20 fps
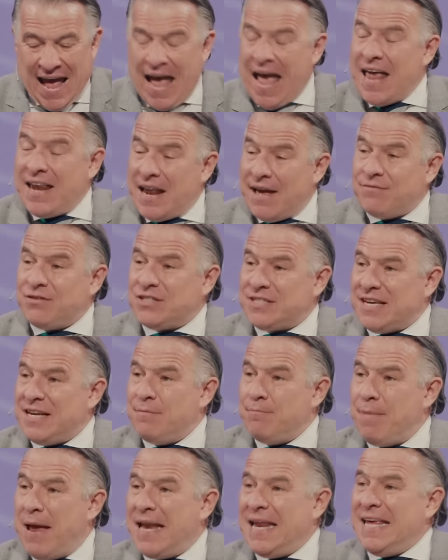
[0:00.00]
and I've
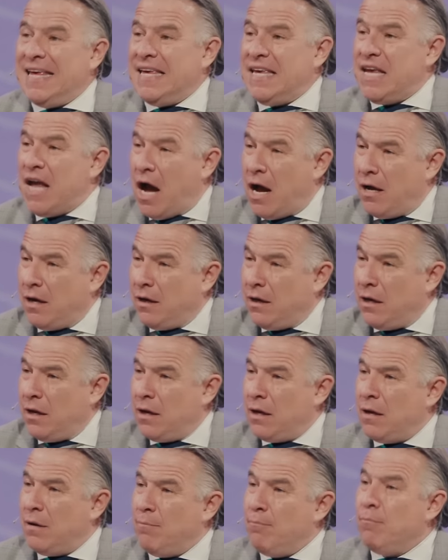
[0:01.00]
seen many young,